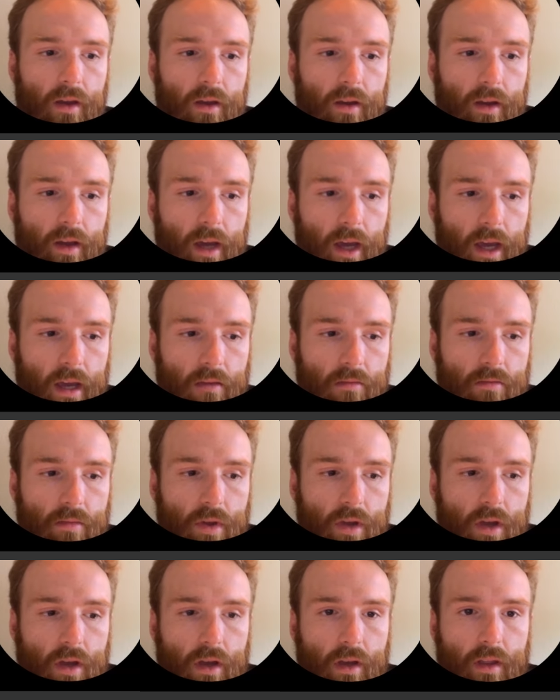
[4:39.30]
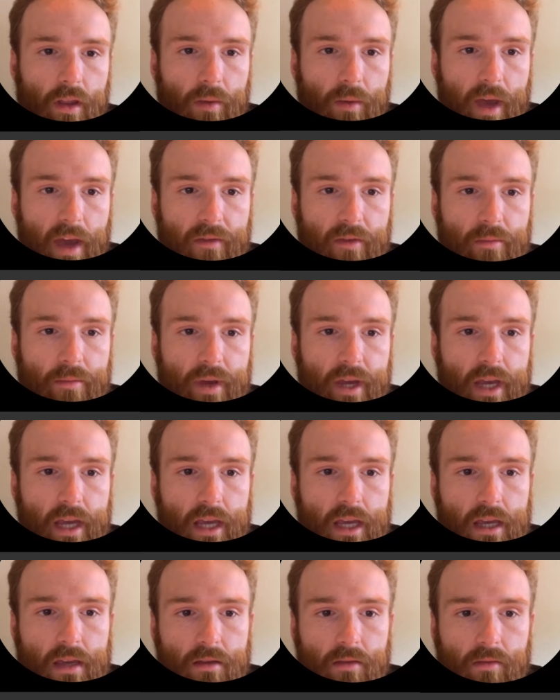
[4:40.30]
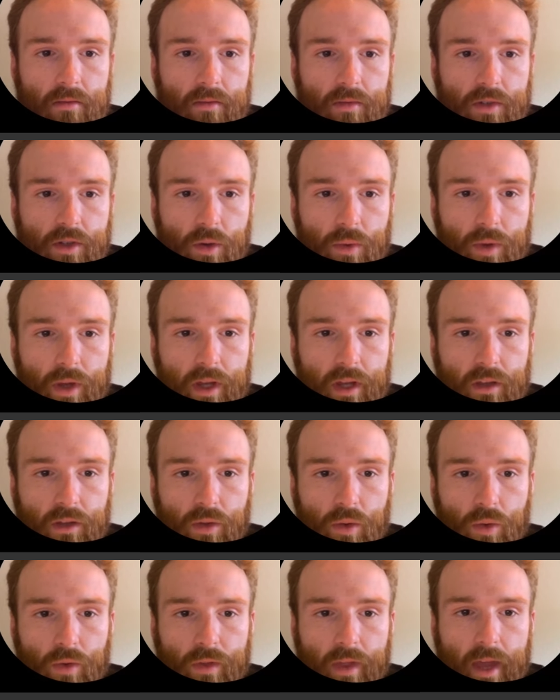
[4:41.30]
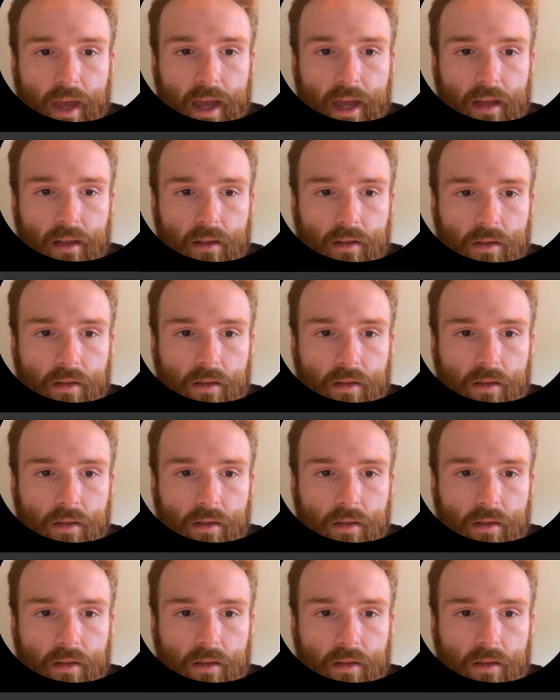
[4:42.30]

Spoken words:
Okay. Then we have a B, so we ignore that.